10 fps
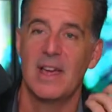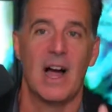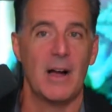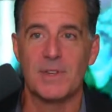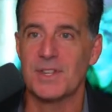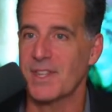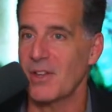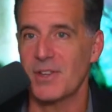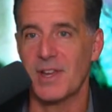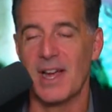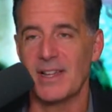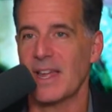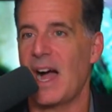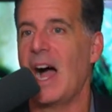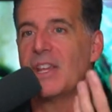I'm just telling you guys,
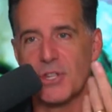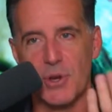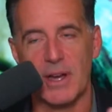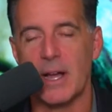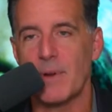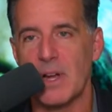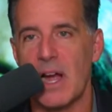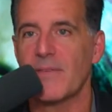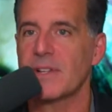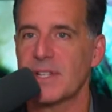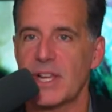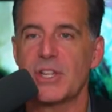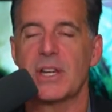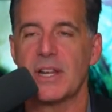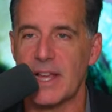I struck up a
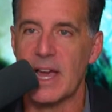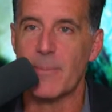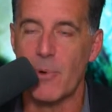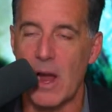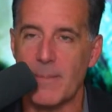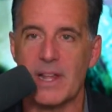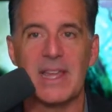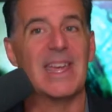conversation and I got a property.